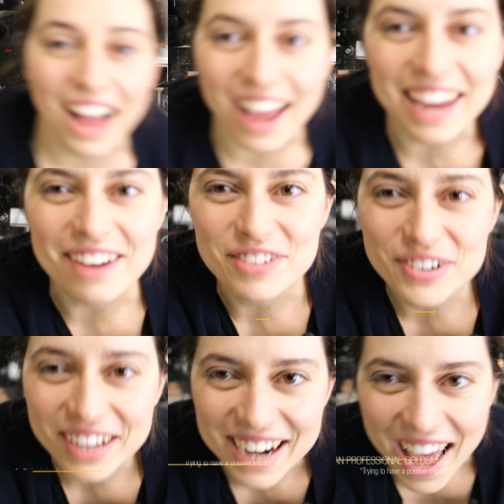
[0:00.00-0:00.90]
Hi
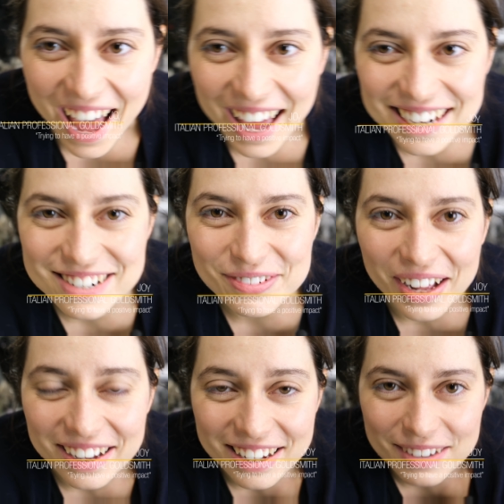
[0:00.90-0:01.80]
everyone, and
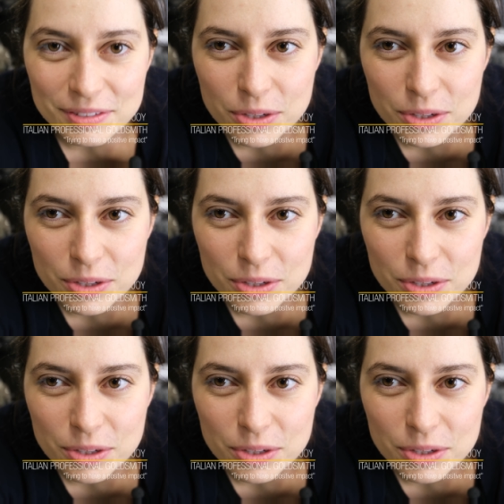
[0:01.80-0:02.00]
welcome